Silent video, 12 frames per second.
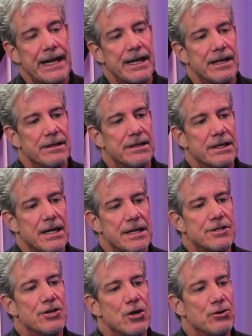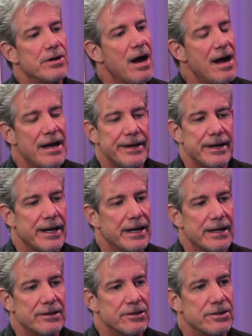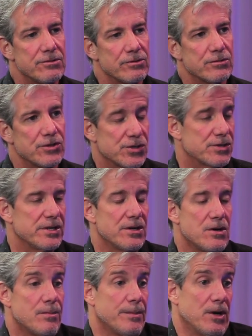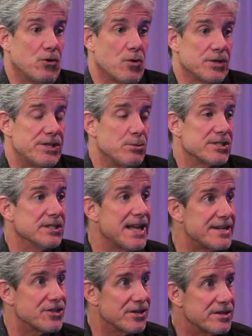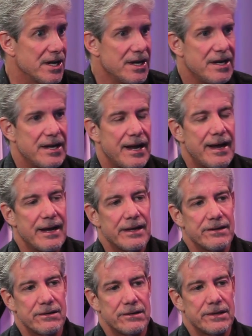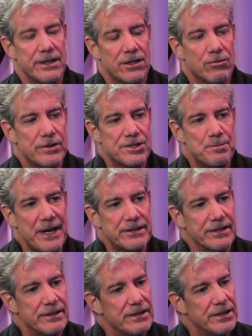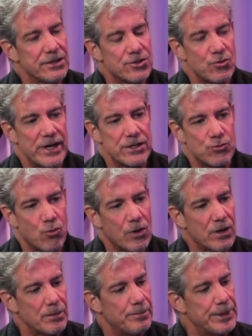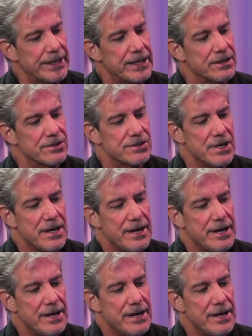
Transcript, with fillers: and I got to know Don, and just, you know, of course he was legend, and mm-hmm. you know, respected his his work, but his